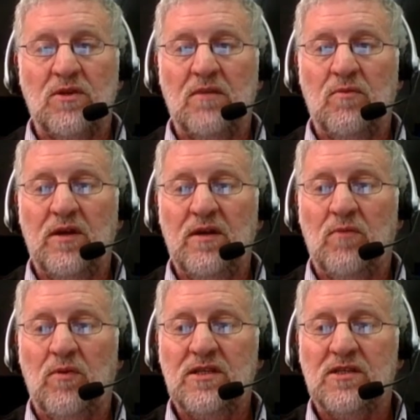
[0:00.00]
that
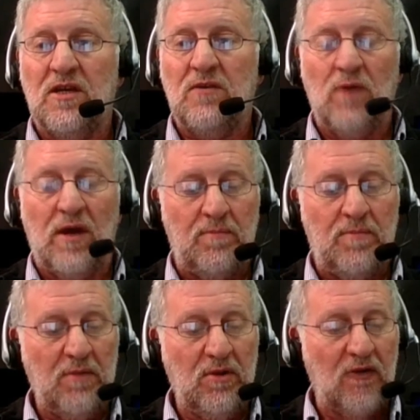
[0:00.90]
we see when
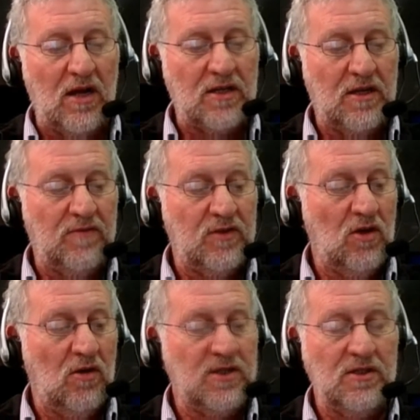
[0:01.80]
people are asking for
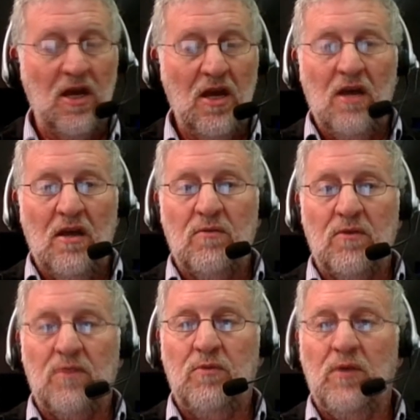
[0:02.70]
jobs is
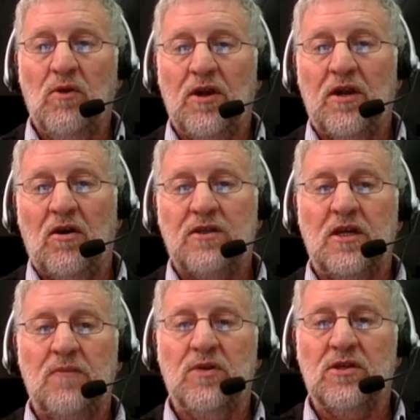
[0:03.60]
we want an
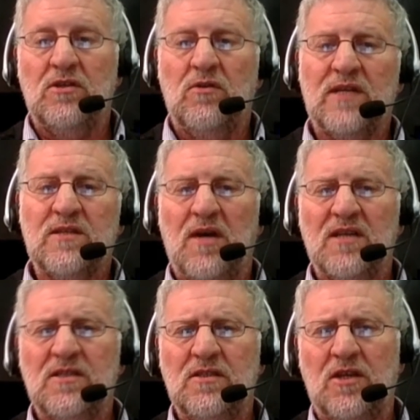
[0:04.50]
IT person who has a
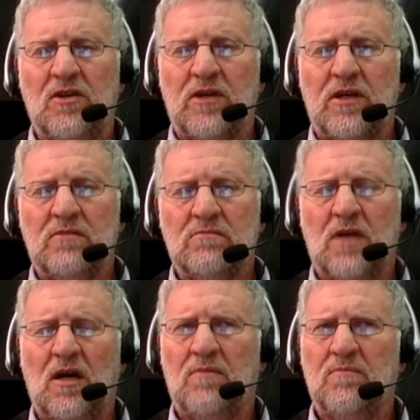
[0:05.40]
master's degree.
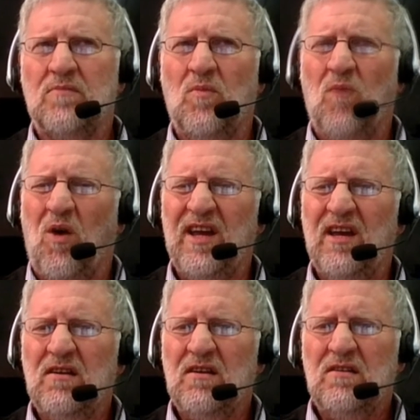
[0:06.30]

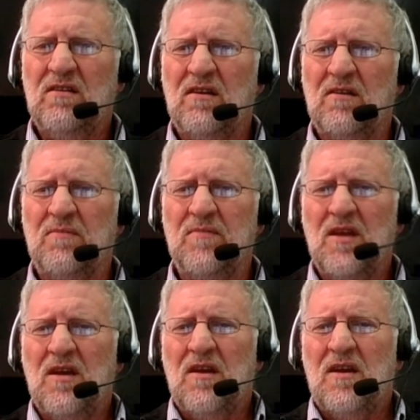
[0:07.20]
Why?
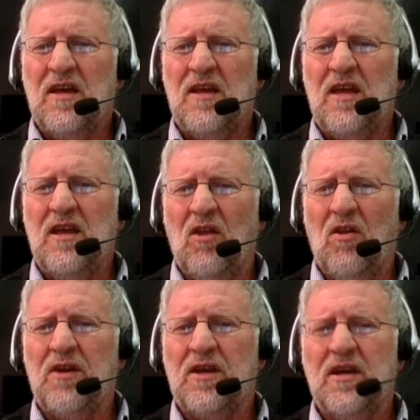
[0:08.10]
In a
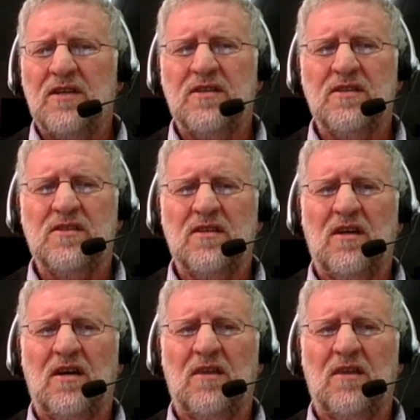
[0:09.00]
lot of cases,